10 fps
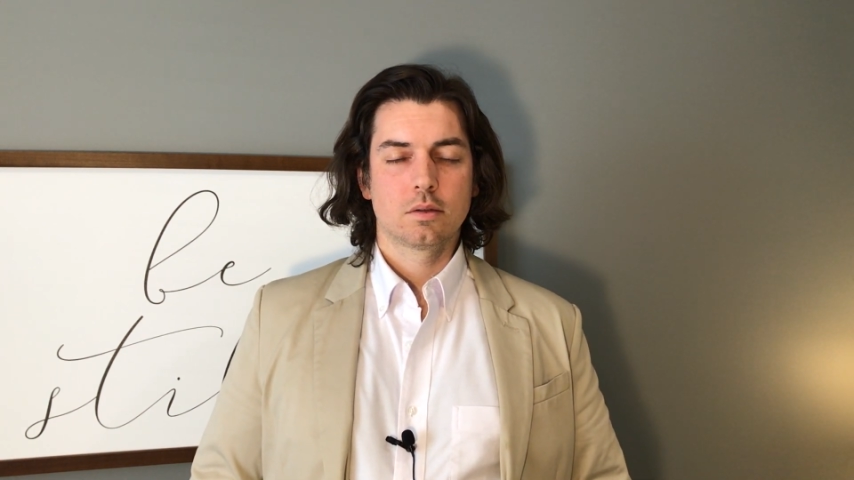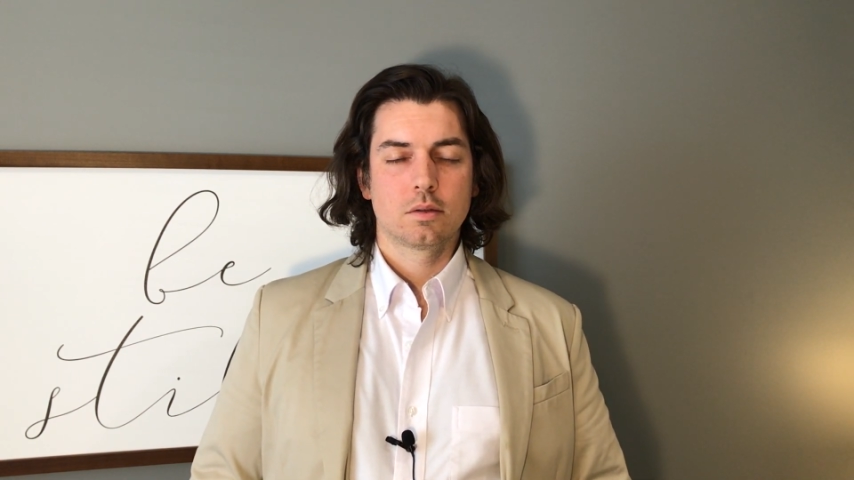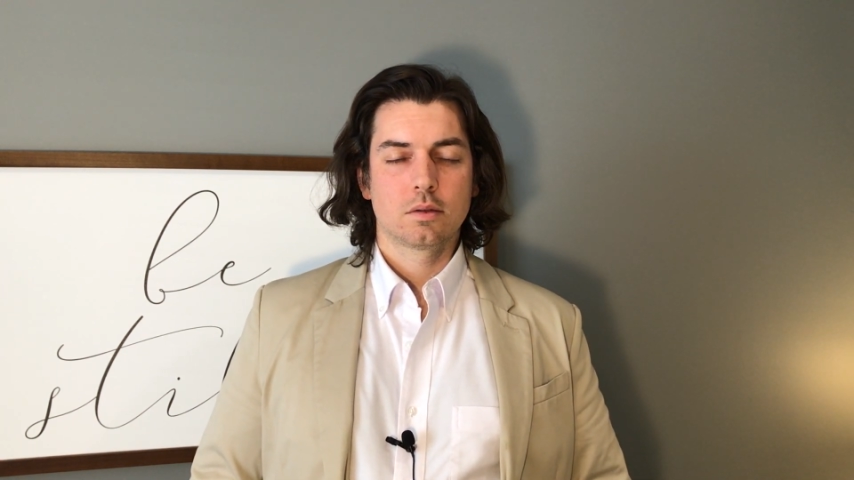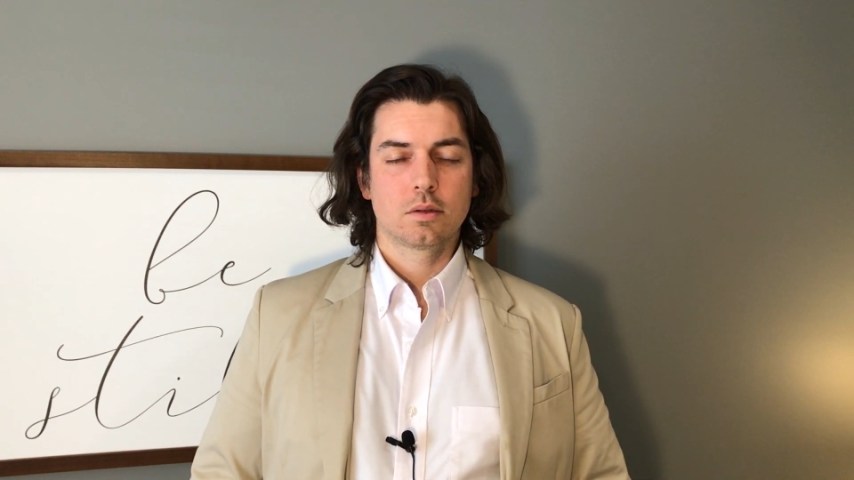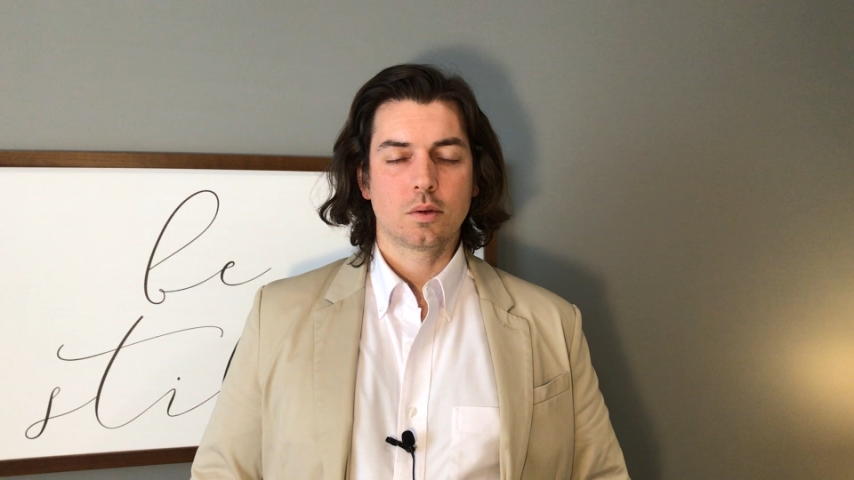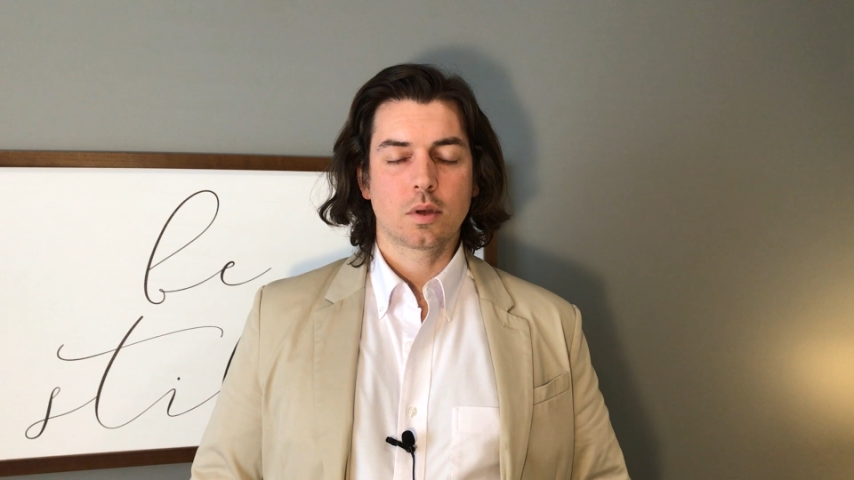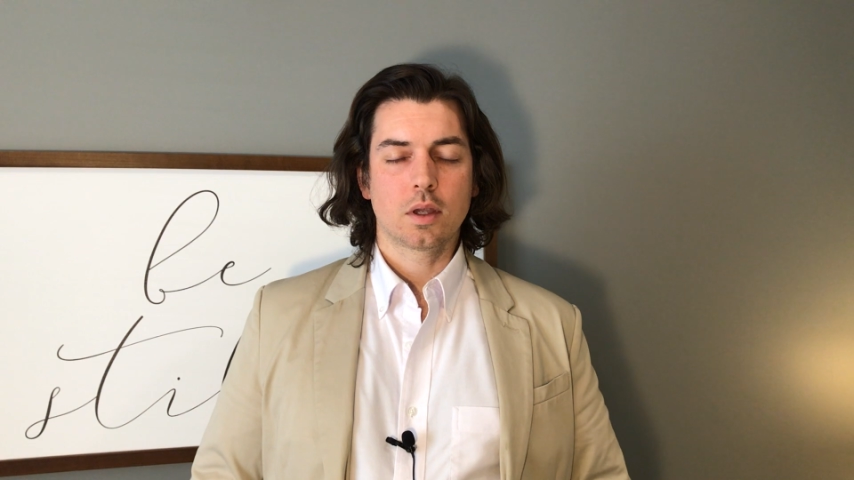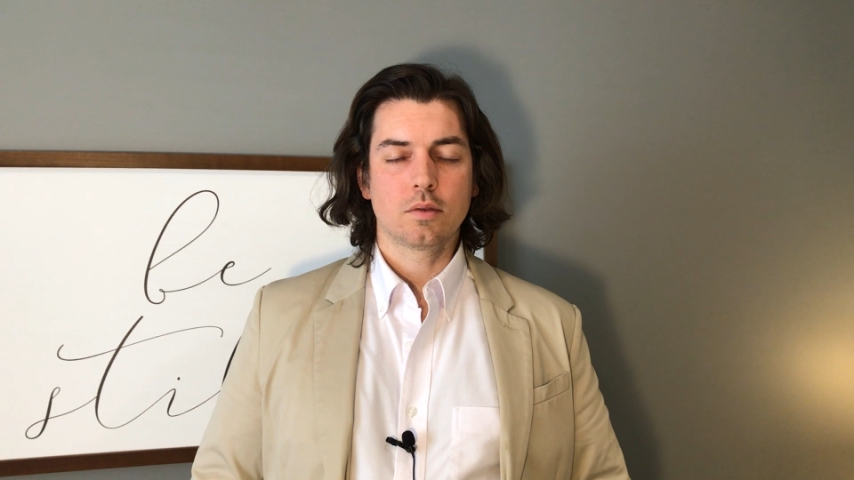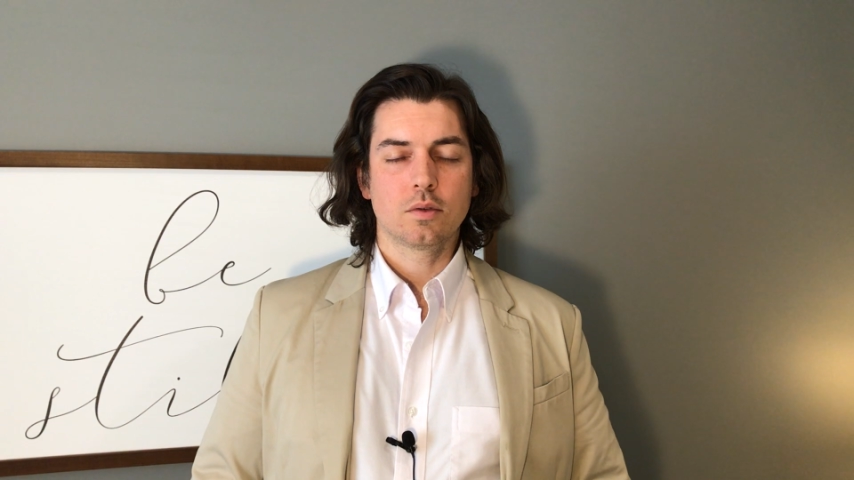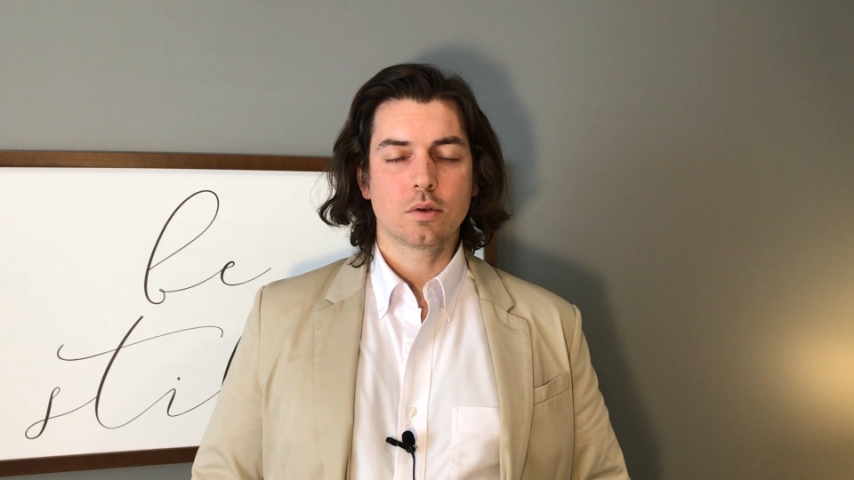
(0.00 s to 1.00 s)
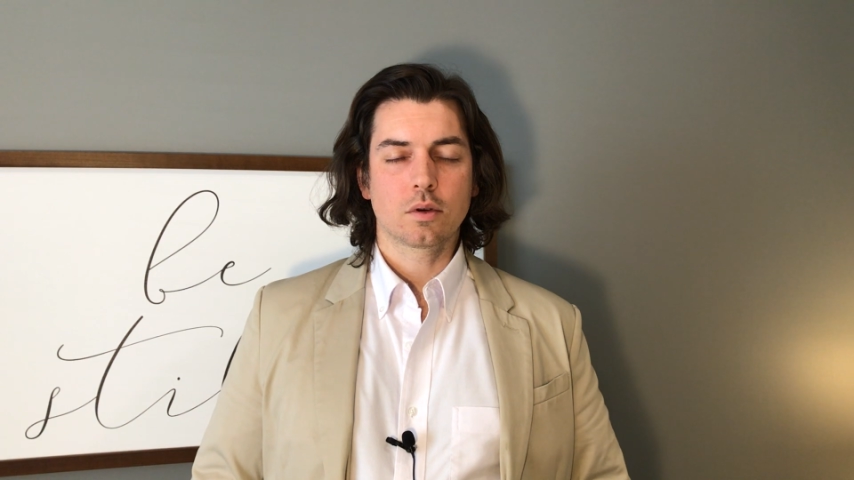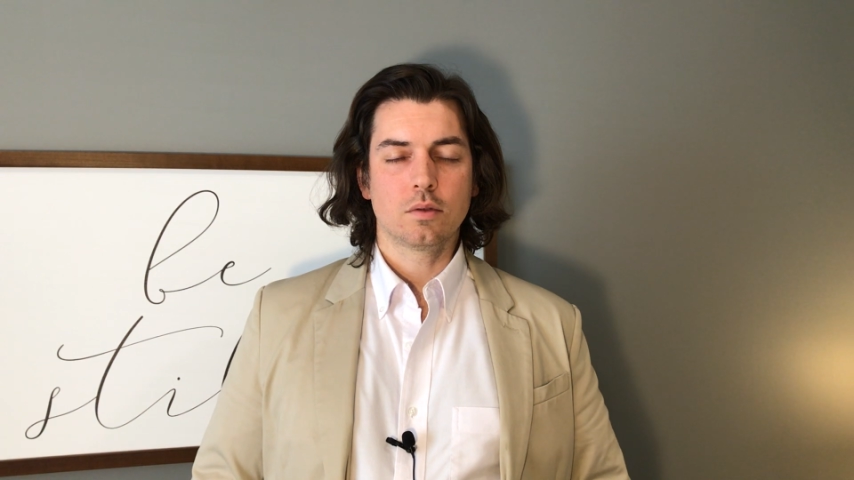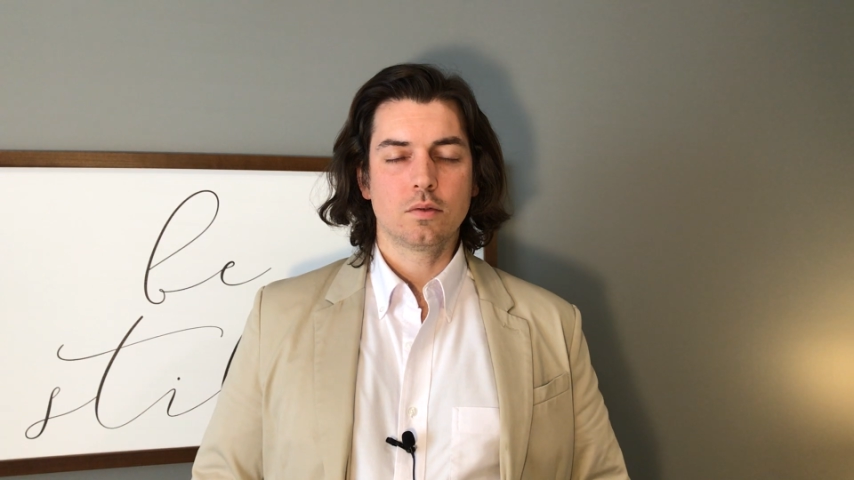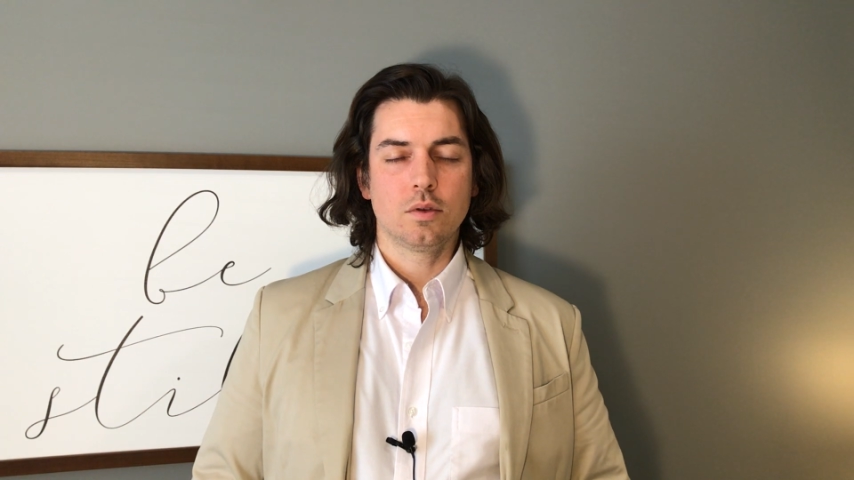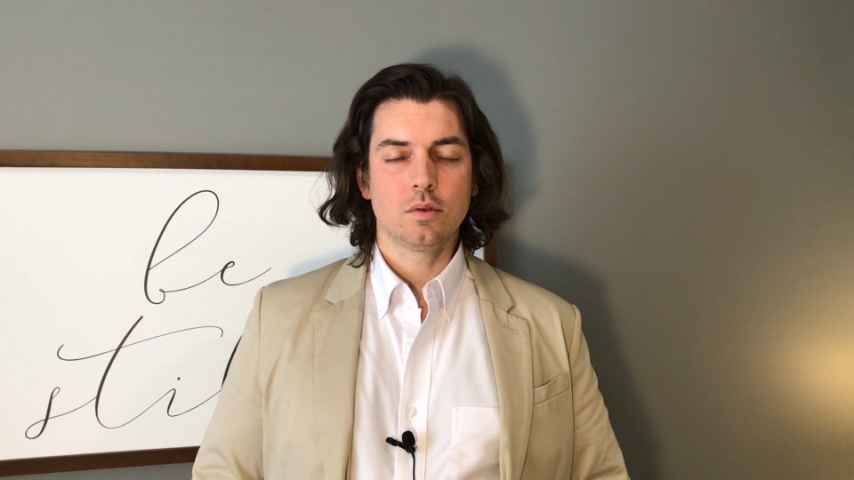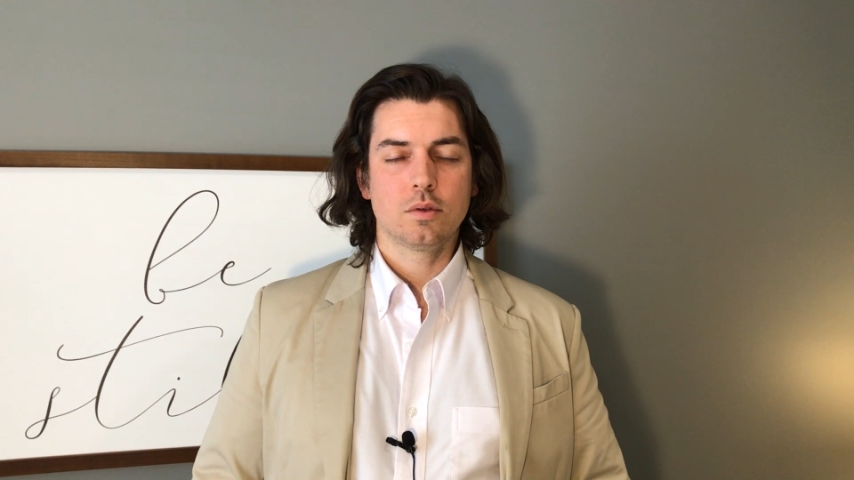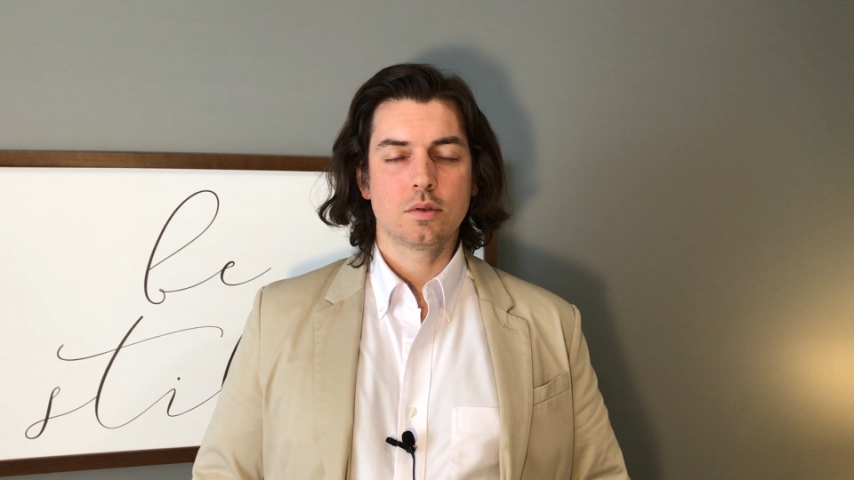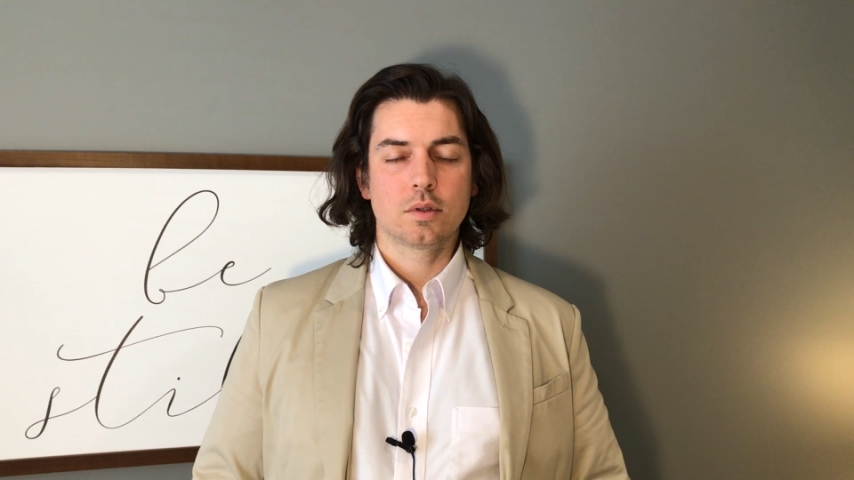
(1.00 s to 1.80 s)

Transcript: It's okay to feel confused,